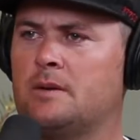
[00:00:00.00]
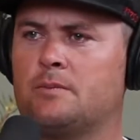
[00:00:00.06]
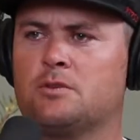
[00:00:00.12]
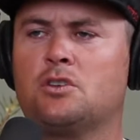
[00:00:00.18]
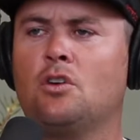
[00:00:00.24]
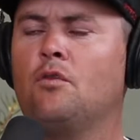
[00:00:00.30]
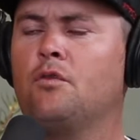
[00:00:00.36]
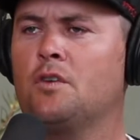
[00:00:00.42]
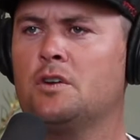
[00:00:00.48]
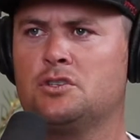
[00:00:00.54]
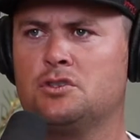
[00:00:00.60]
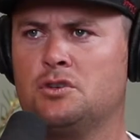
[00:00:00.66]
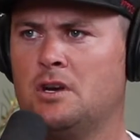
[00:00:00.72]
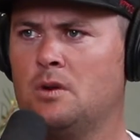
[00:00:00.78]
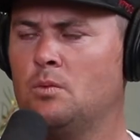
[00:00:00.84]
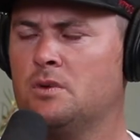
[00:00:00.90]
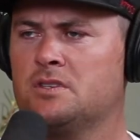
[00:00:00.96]
I'm so
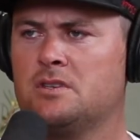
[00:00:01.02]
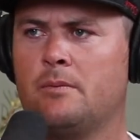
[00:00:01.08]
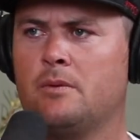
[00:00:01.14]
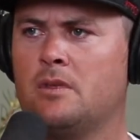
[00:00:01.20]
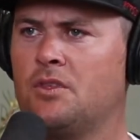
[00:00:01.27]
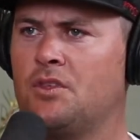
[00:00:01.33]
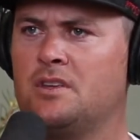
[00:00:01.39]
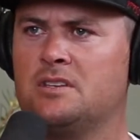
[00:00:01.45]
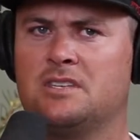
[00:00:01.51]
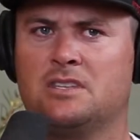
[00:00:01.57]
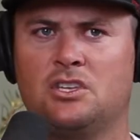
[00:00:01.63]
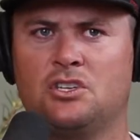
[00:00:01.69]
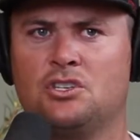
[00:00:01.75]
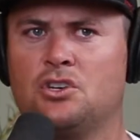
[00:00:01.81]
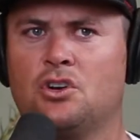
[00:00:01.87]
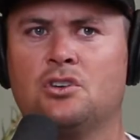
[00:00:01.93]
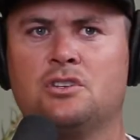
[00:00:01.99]
frustrated with some of the things that the
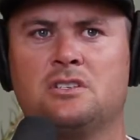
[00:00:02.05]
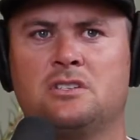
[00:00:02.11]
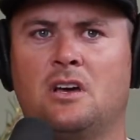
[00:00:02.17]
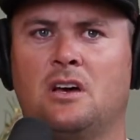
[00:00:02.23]
church